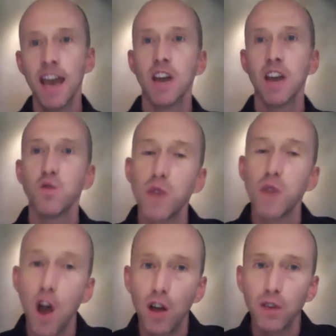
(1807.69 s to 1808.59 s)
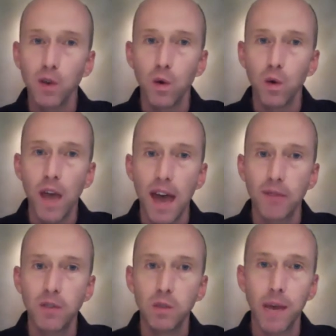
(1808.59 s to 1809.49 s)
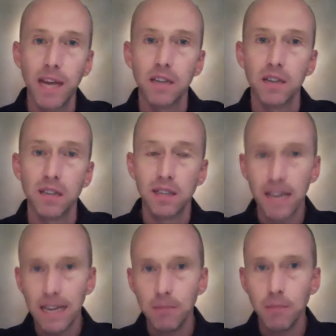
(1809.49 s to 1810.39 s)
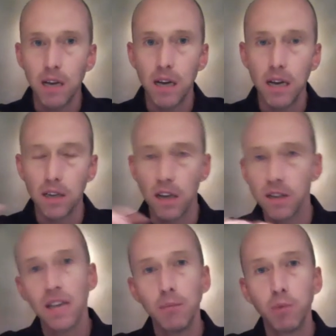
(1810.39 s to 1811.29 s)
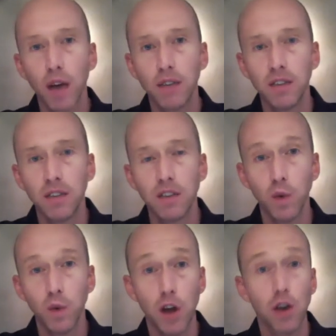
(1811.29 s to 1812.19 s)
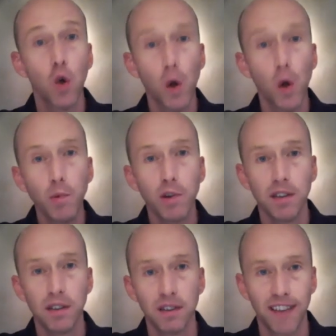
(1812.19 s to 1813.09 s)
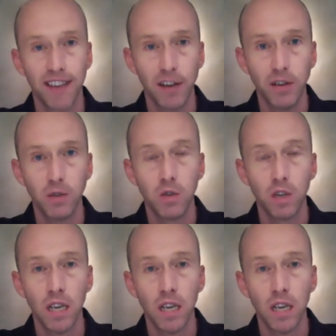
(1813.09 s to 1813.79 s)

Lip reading: We also have spent the same, done the same process with our corporate values.